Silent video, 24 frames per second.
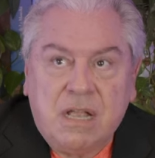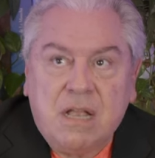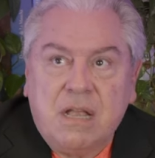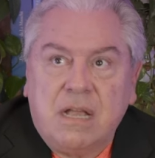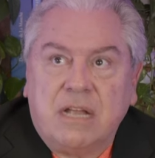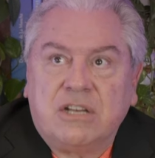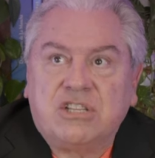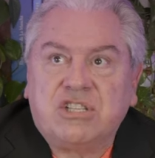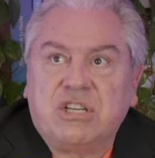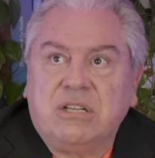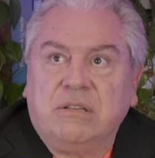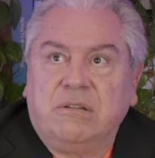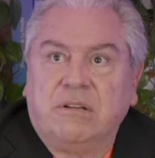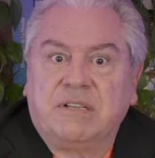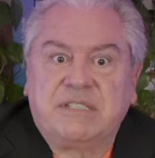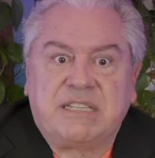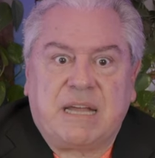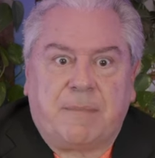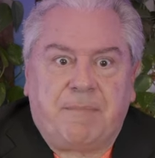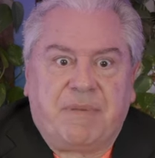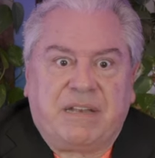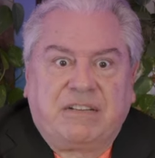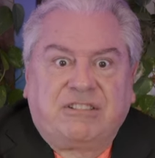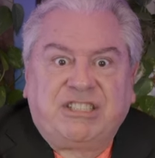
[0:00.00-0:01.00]
And she looks
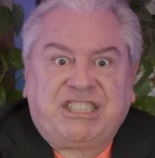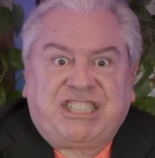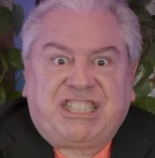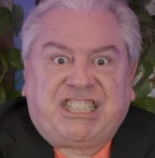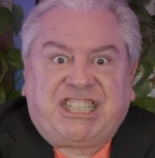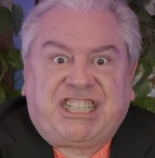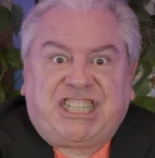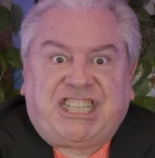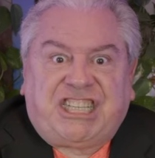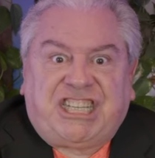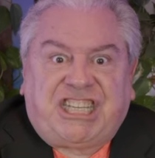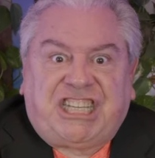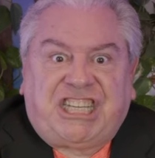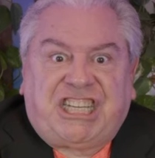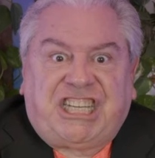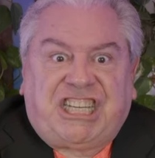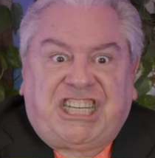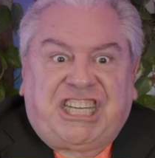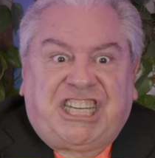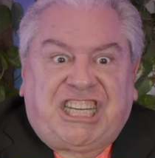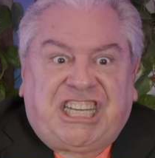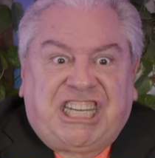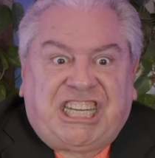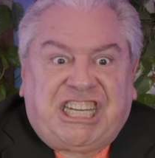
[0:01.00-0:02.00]
up and
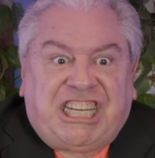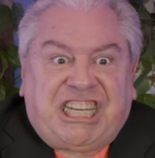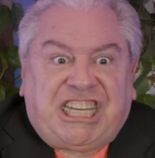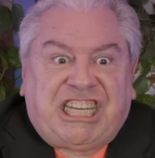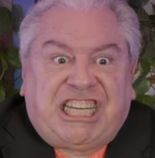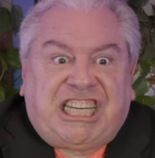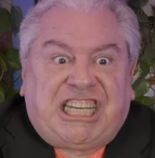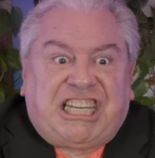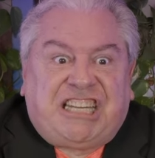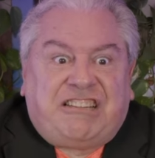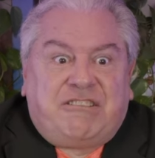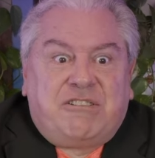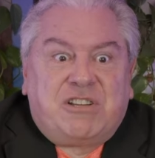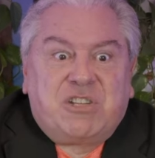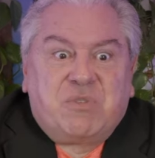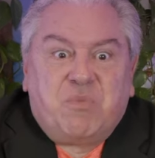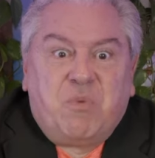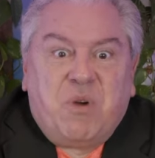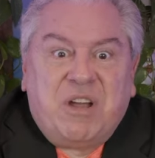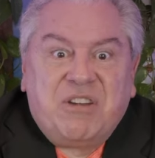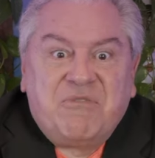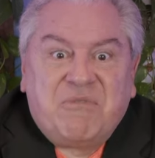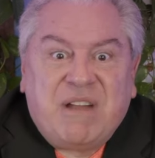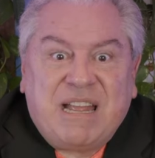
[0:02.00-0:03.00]
there's
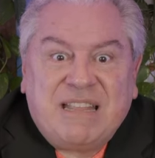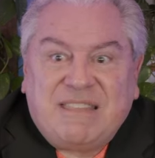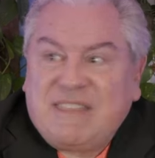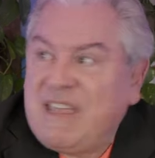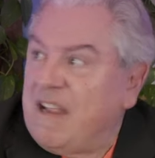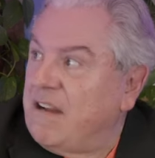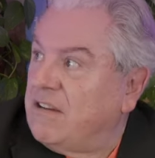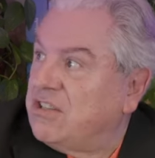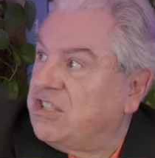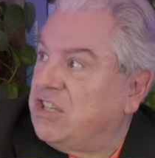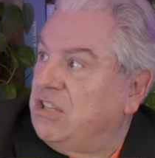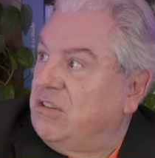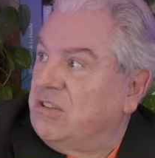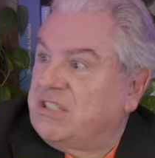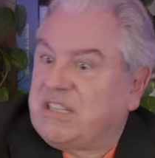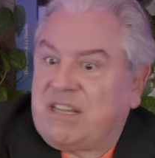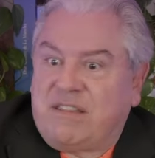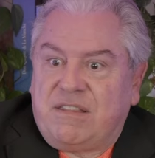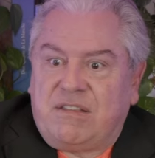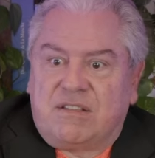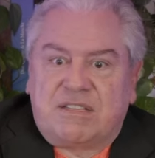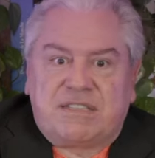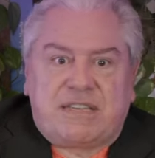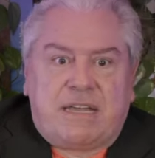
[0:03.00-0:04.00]
one right there. And she looks
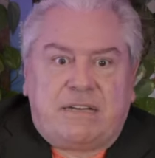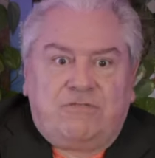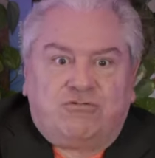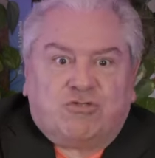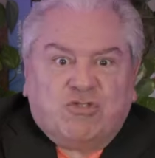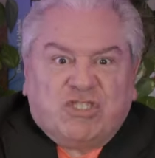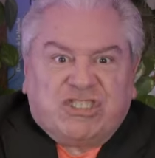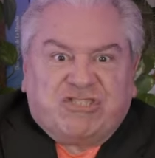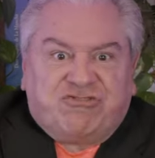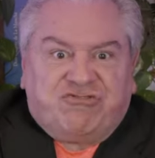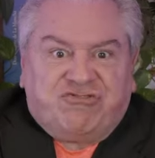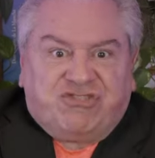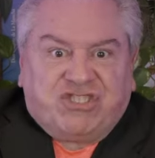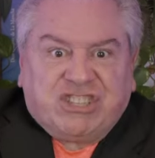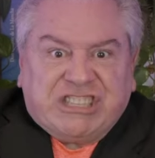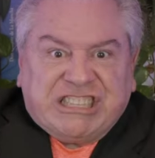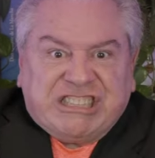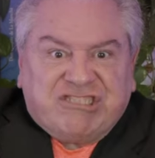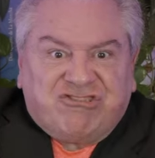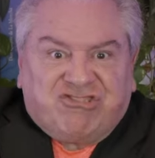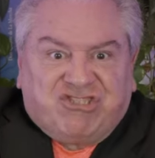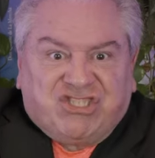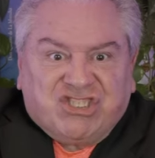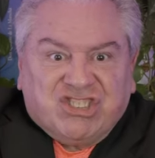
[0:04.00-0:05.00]
on the other side and
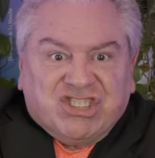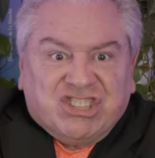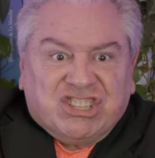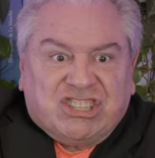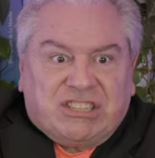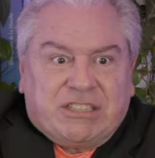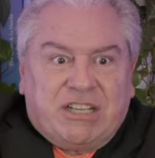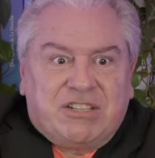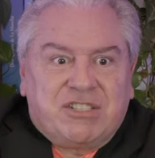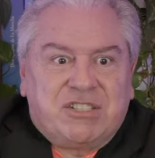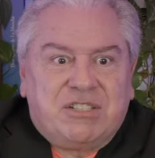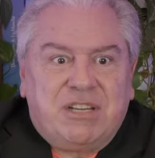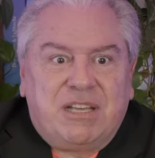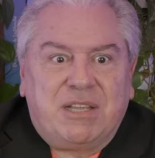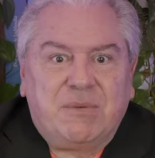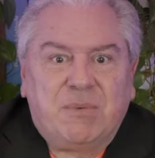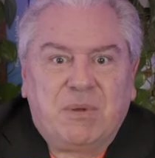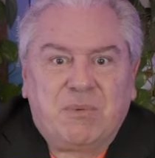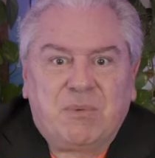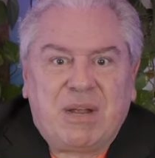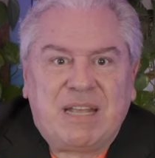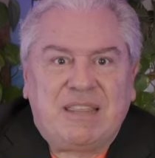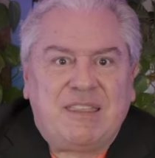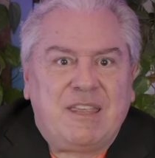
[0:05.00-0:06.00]
there's another
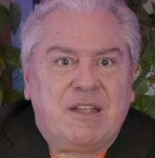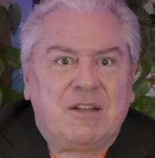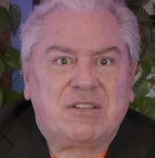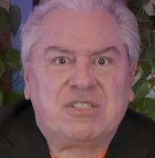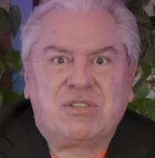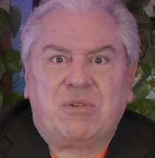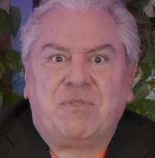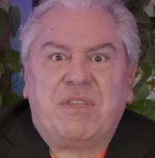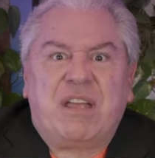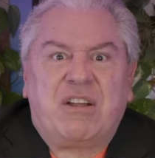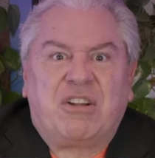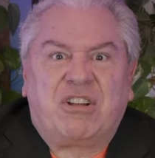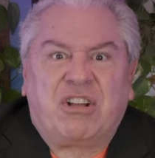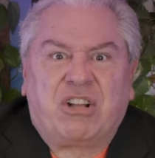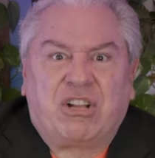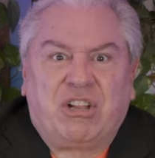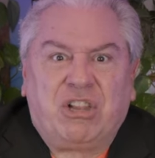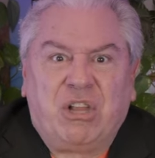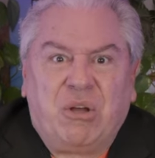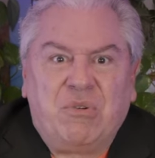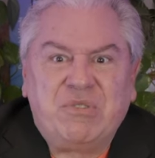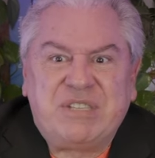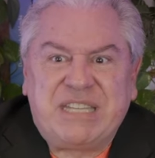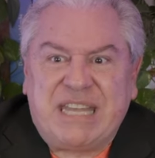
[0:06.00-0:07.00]
one right there. So they're
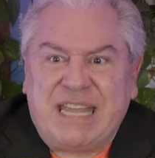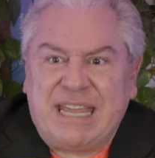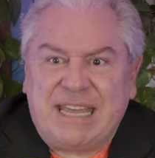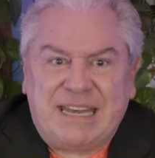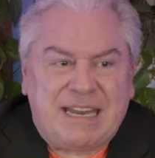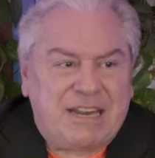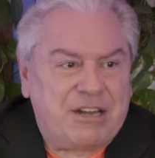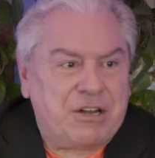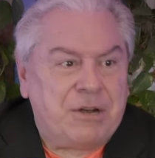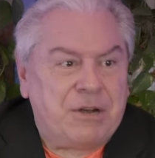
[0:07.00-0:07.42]
closing in on